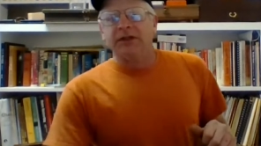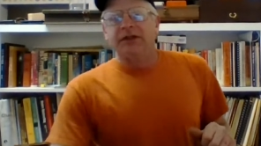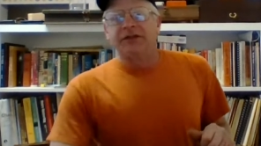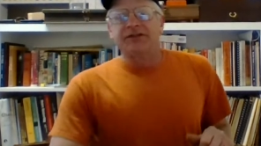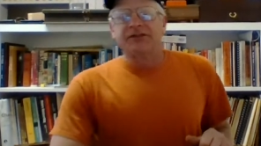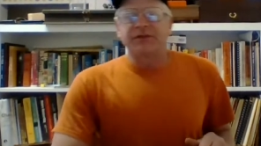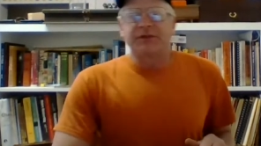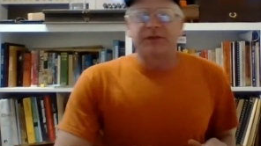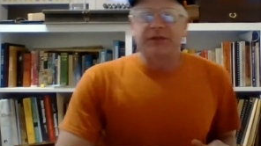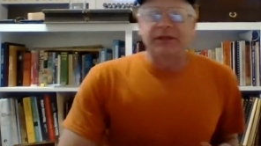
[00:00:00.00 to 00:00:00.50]
And
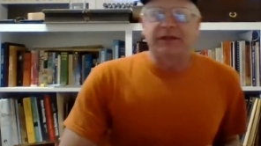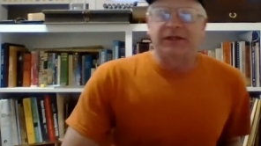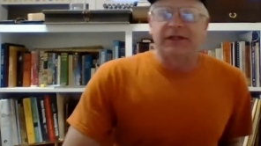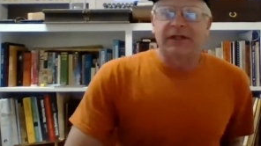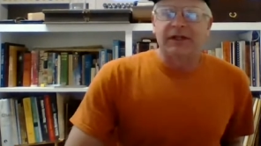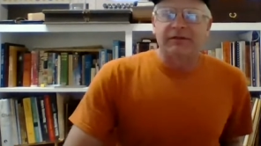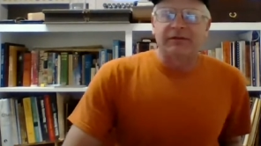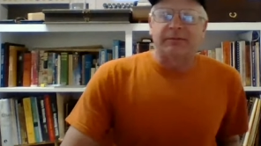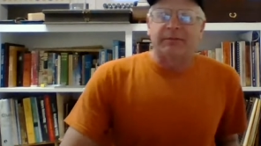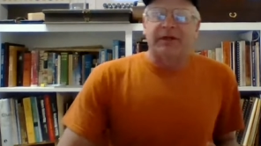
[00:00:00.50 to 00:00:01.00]
so you can
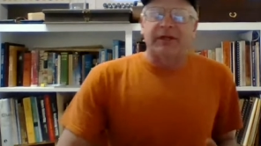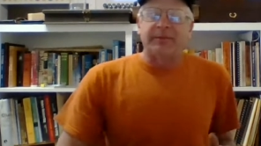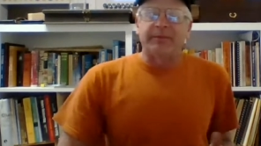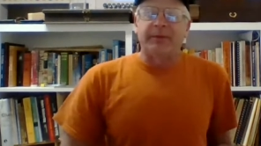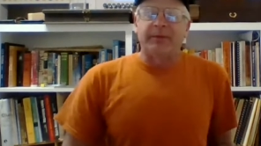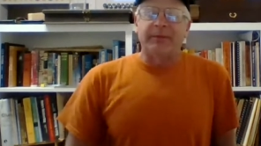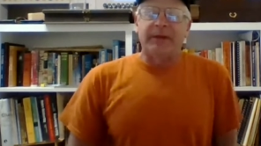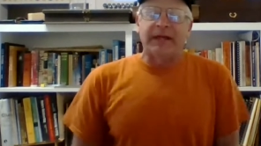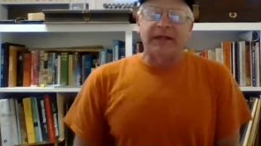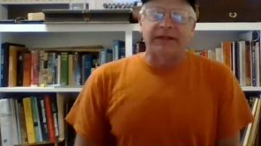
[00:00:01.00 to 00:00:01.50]
get everybody
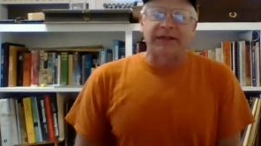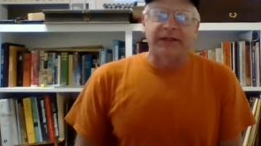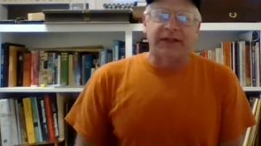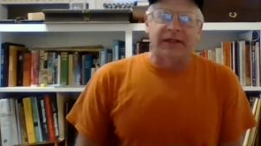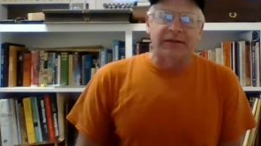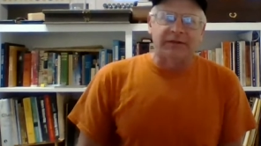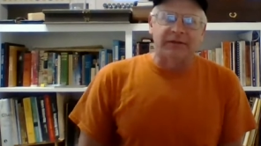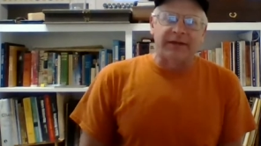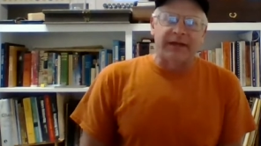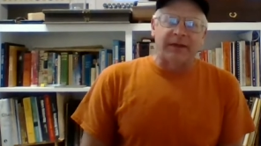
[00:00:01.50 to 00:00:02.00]
put back
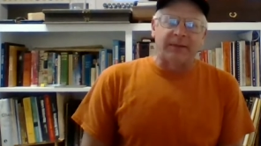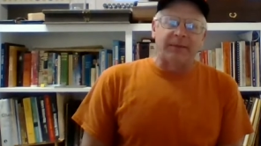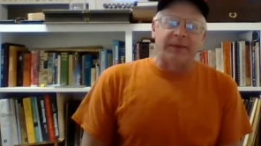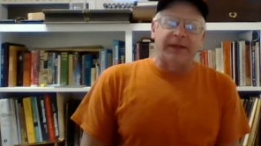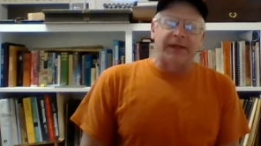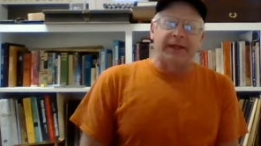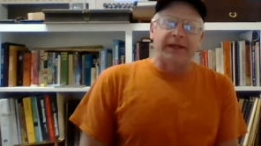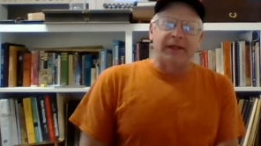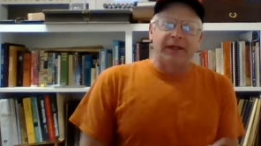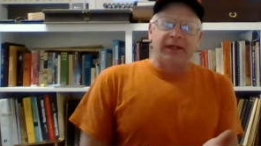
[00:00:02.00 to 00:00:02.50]
together that
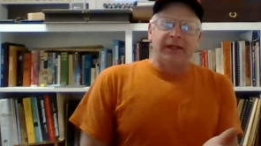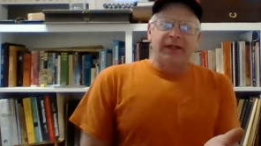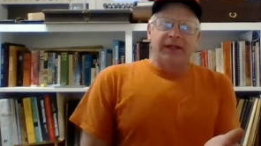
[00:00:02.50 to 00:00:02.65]
way.